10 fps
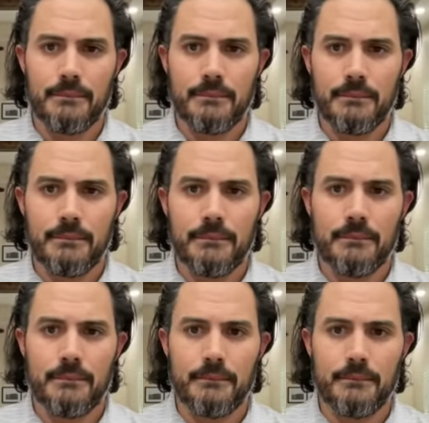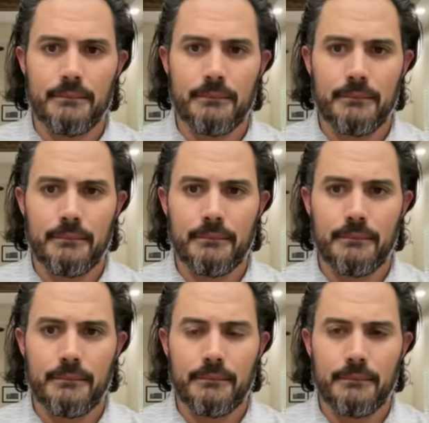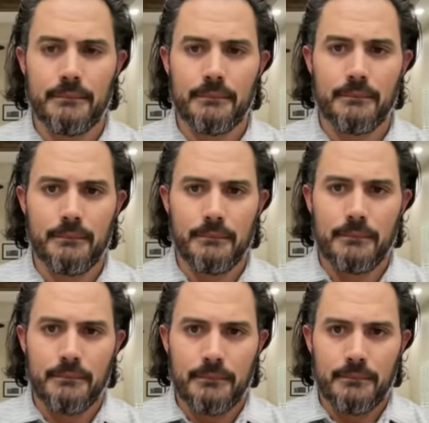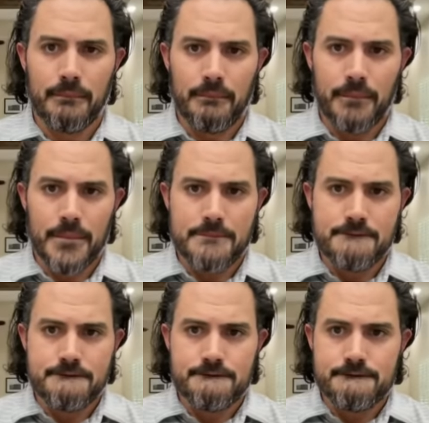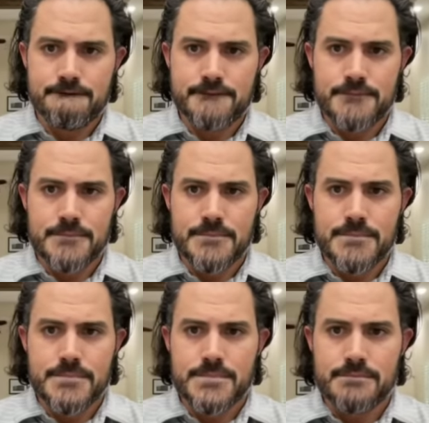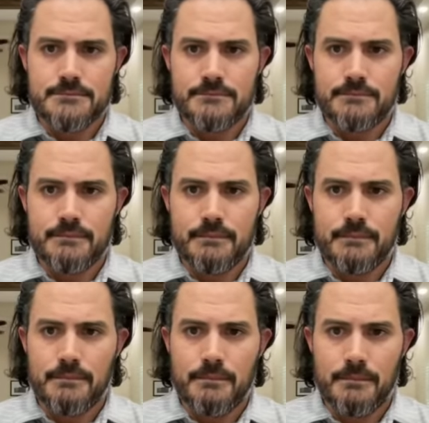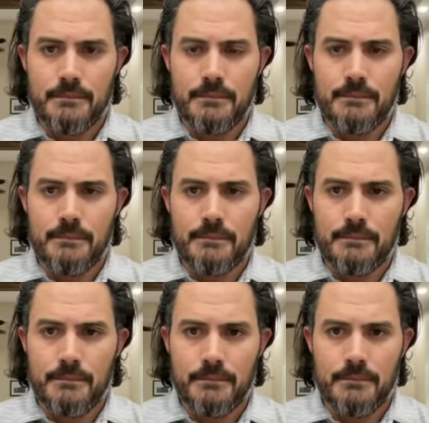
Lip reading: (not speaking)